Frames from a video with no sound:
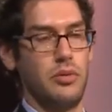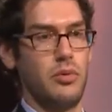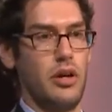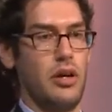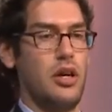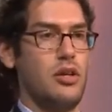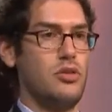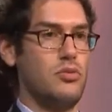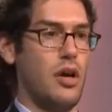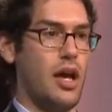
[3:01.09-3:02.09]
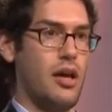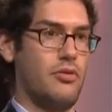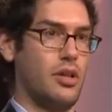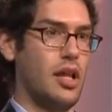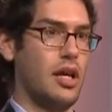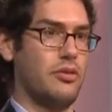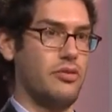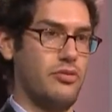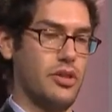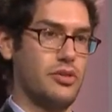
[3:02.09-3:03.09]
where you have a lot of
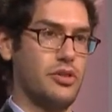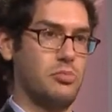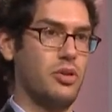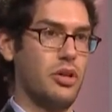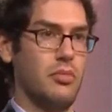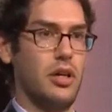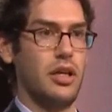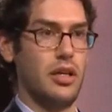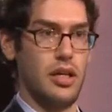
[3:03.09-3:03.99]
investors putting money into